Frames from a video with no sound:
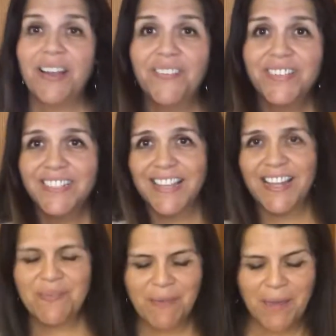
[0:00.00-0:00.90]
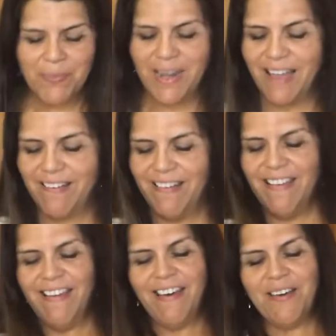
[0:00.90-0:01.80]
I'm just kind of popping out
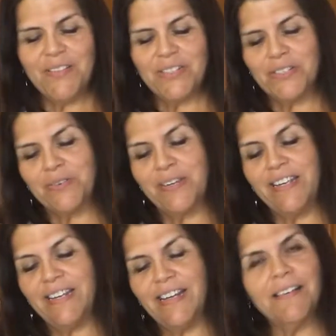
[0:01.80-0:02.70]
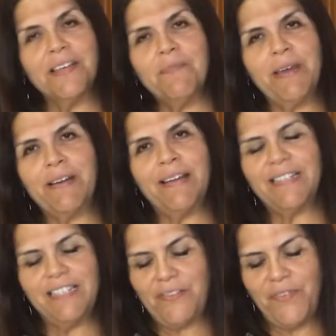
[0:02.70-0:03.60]
on the screen. I'll get better at
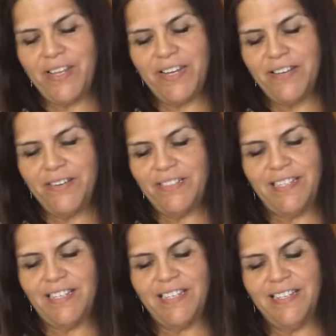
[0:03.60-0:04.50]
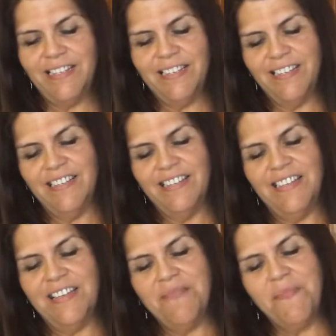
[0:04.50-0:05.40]
these videos,
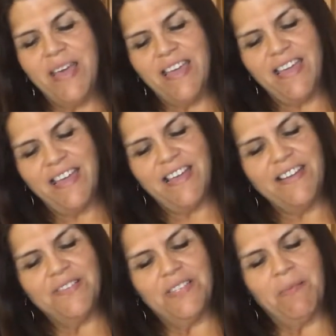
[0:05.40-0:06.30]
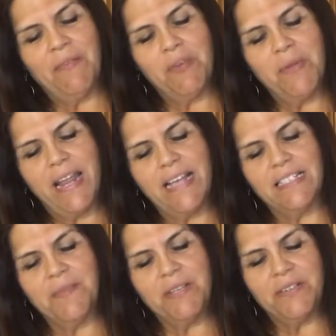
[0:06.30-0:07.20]
but I know some of you have been
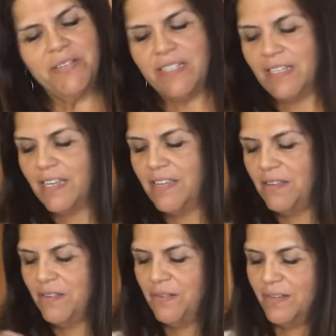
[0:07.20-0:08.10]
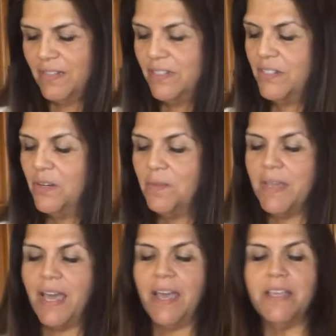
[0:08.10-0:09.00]
asking me, Teresa, can you show me
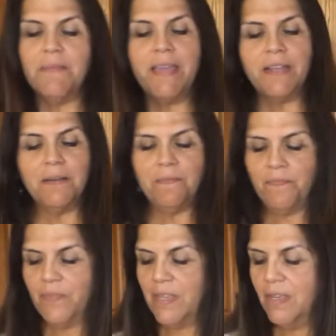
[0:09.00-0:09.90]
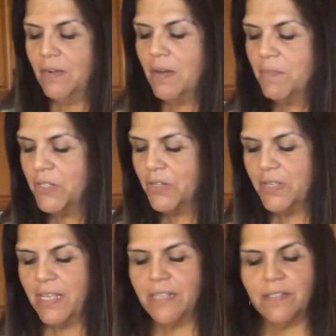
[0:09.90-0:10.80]
how you make them? I'm gonna show
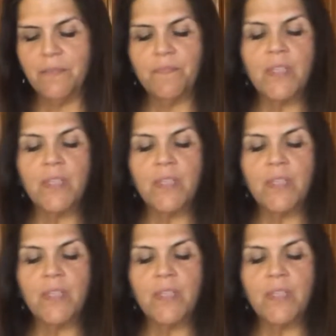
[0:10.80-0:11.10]
you this.